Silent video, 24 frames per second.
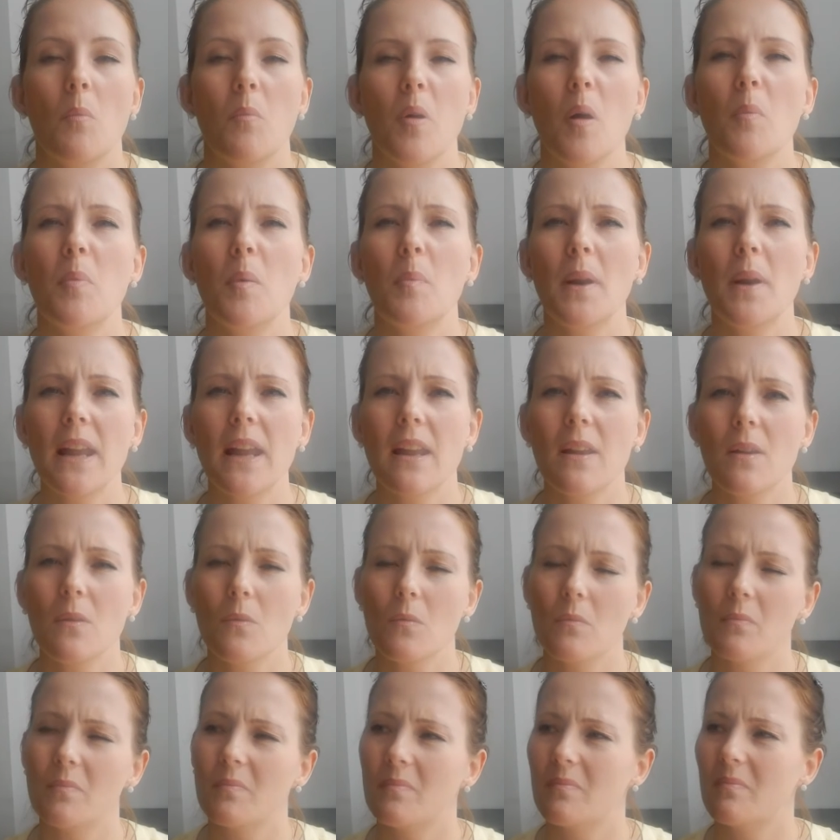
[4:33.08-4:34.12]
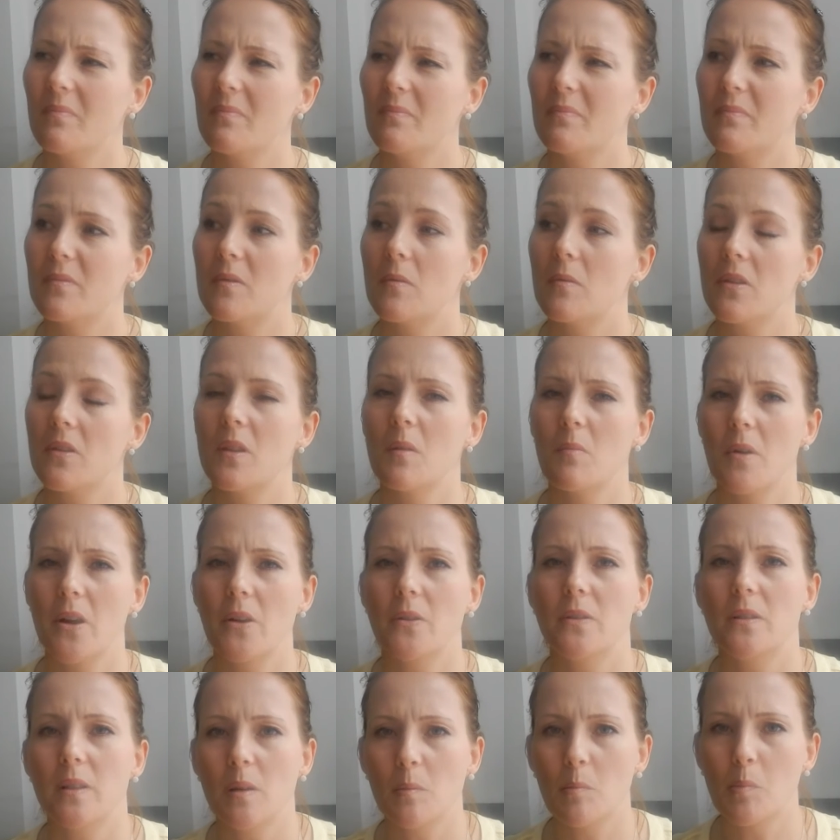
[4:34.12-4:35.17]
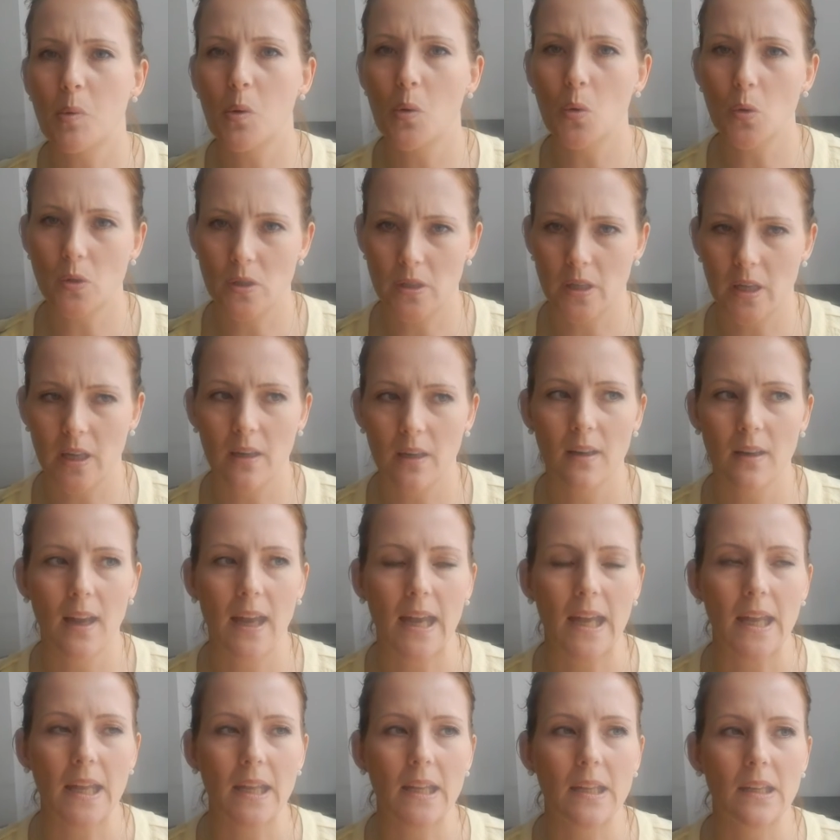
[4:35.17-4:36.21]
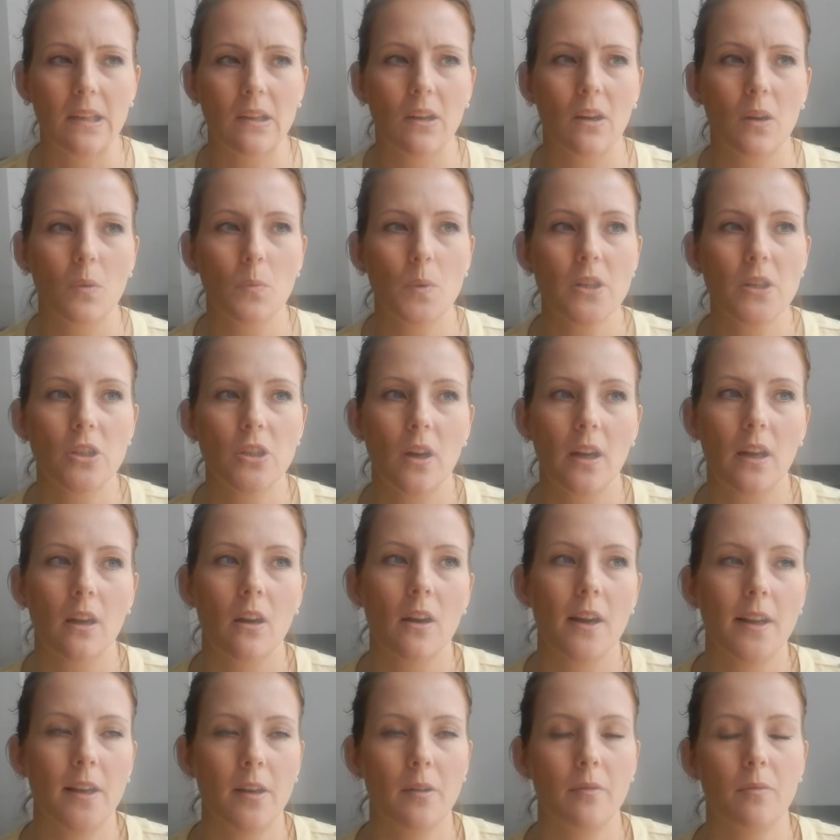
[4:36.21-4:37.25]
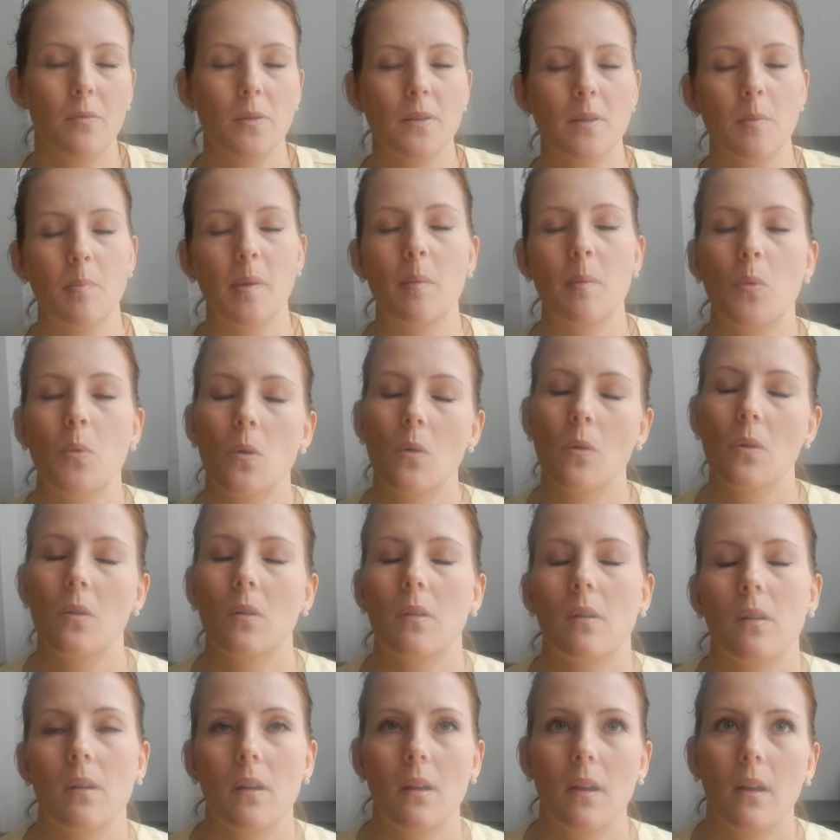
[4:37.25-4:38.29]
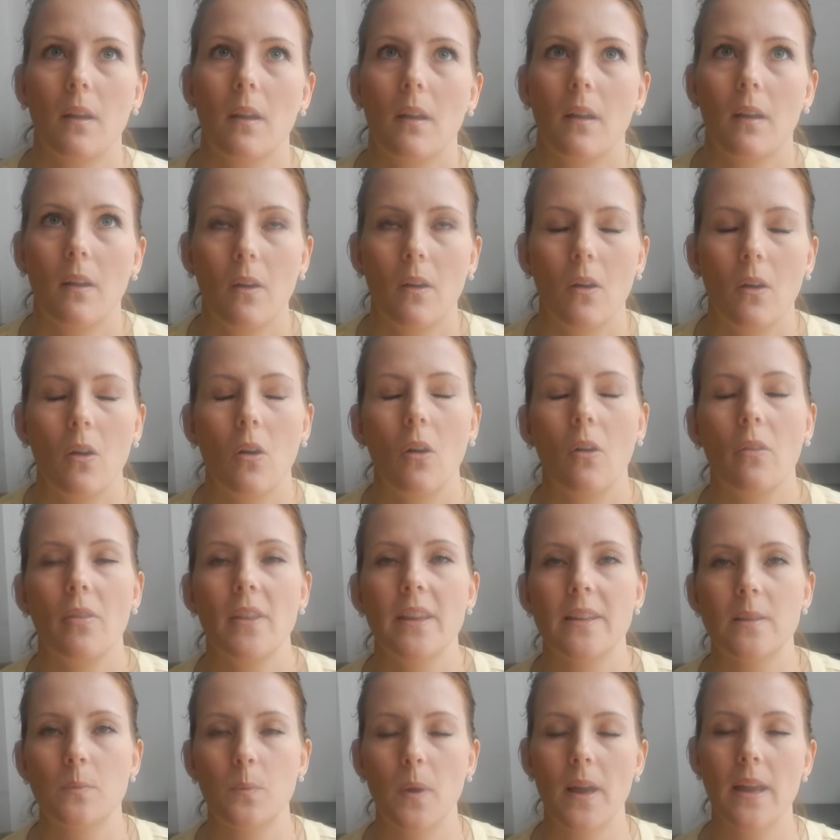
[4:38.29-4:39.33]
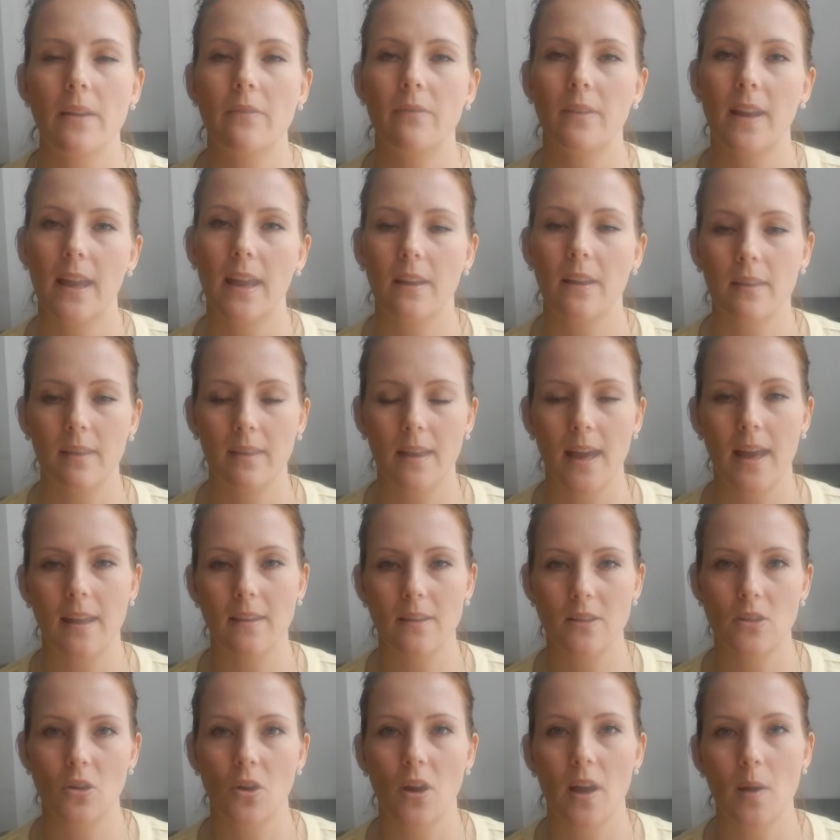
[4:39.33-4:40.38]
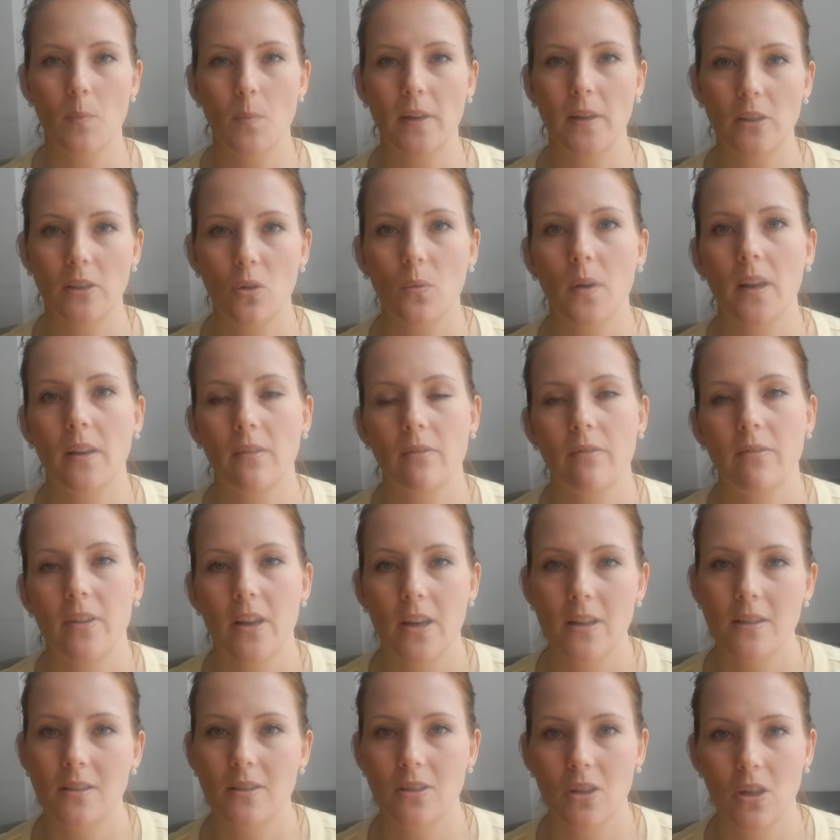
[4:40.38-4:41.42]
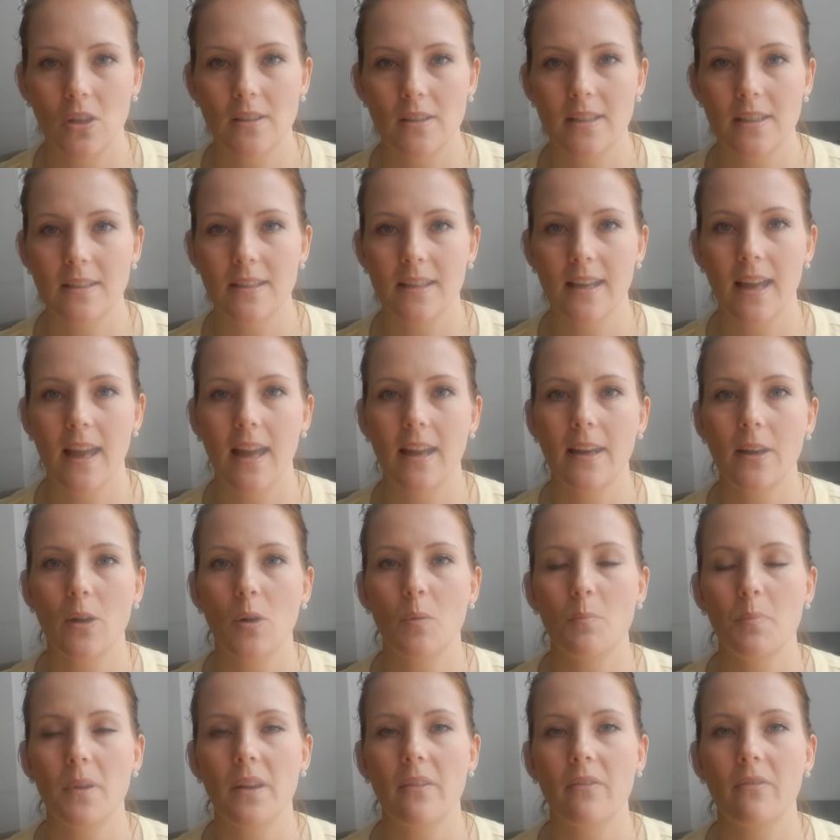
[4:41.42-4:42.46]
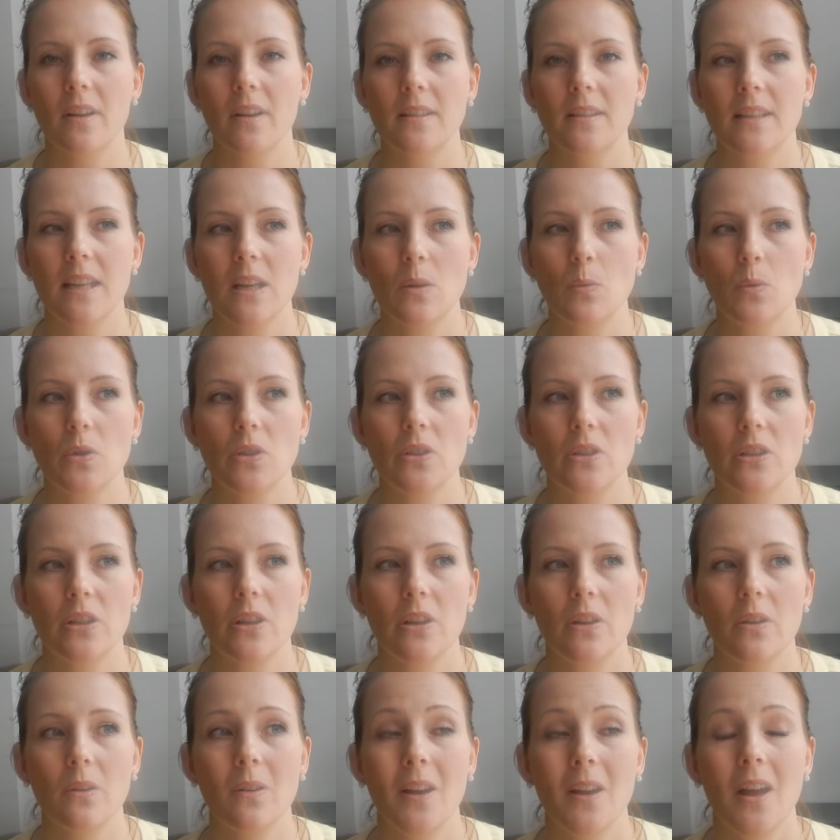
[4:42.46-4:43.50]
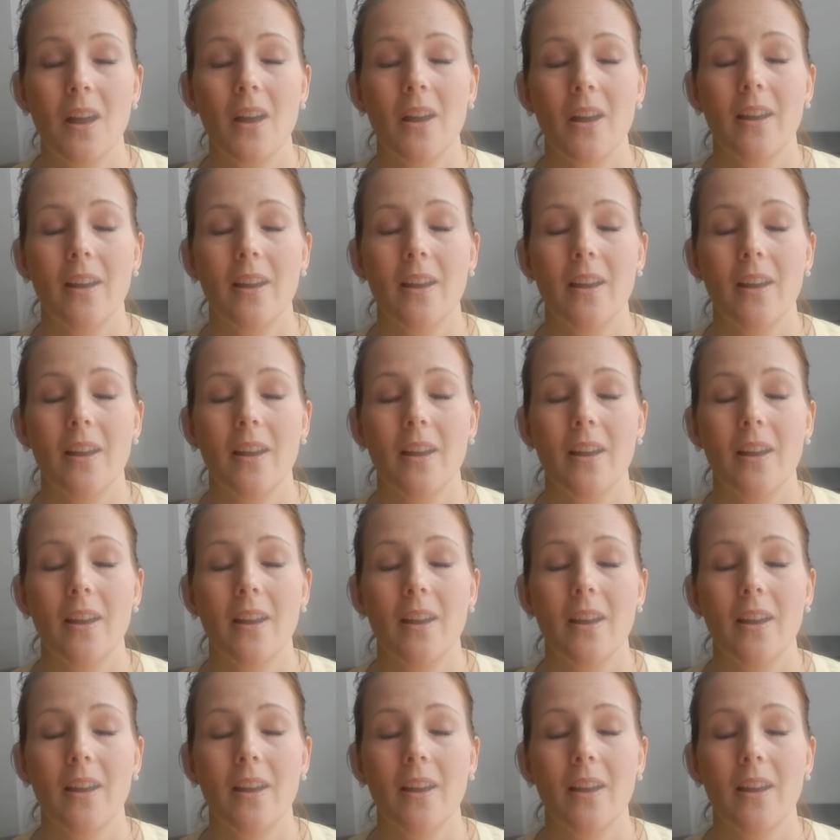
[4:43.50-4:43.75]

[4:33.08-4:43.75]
probably the most important, and I wish I kind of was a bit more on this wavelength at the time when Quinn first started to get a little bit fussy, was to